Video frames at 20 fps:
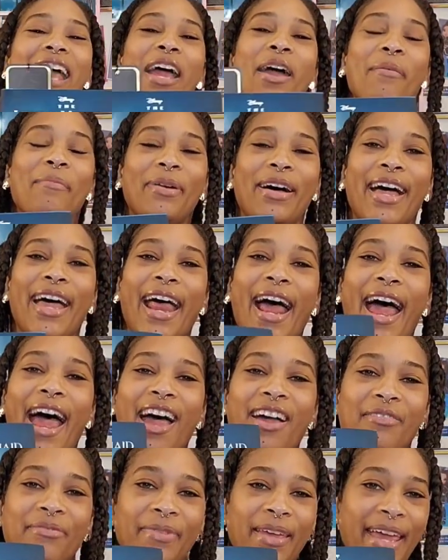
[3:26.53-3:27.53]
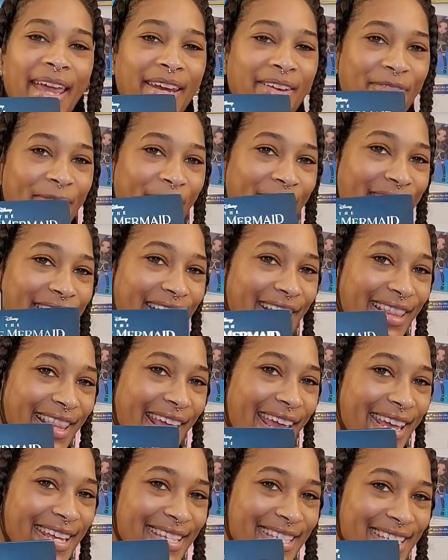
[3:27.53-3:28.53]
But I have been reading
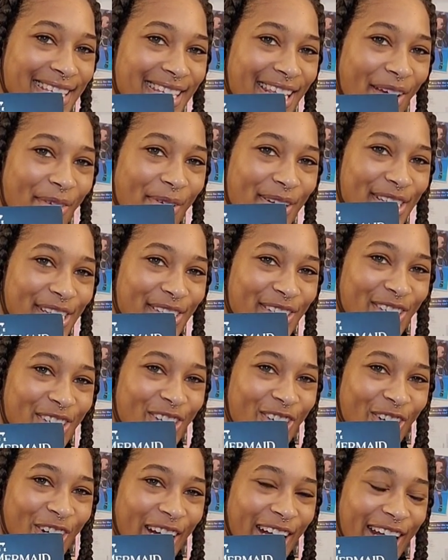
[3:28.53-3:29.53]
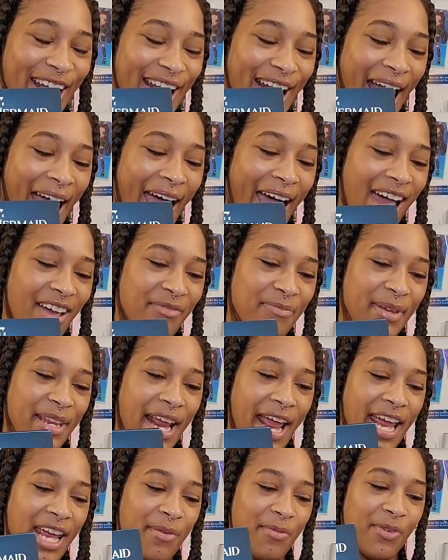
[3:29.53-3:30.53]
this, which is a treat, and I have been
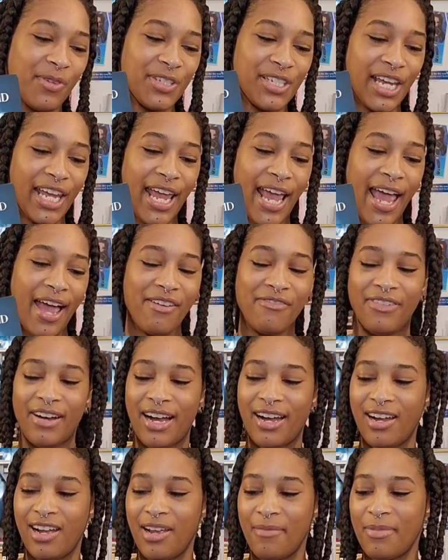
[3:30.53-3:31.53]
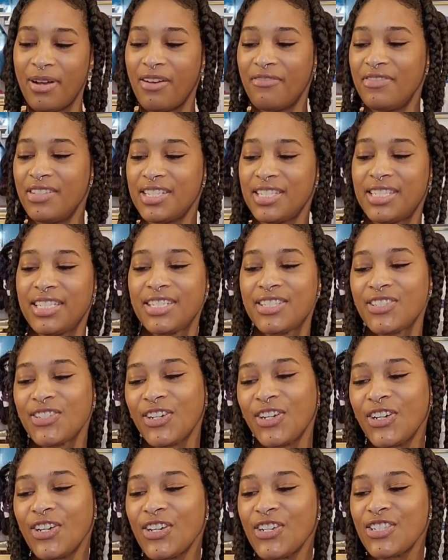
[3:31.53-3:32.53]
able to get a vibe of the
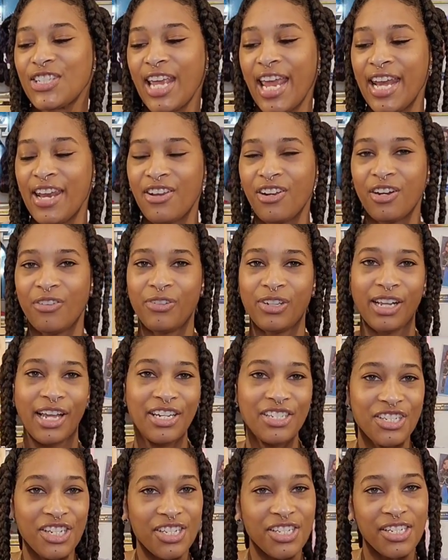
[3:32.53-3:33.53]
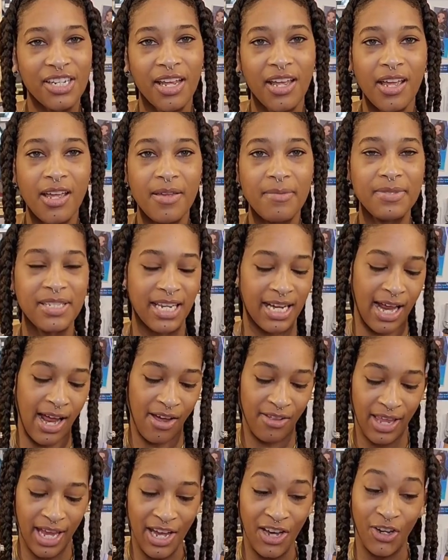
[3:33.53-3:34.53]
sisters and their relationships and how
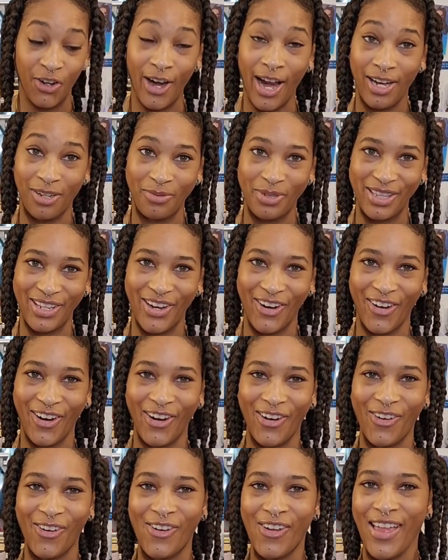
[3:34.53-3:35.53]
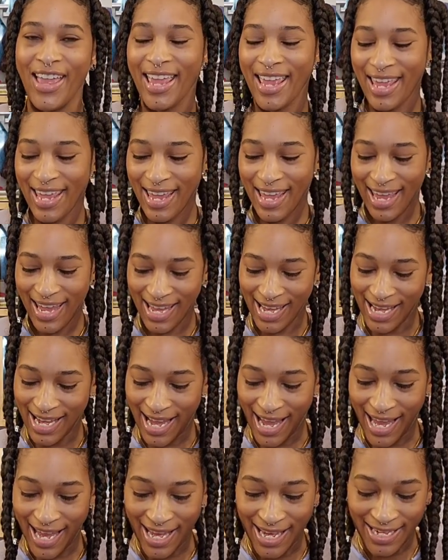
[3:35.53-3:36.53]
they interact with Ariel.
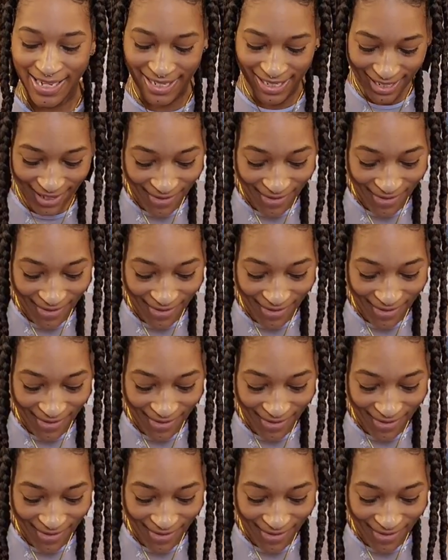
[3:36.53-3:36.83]
And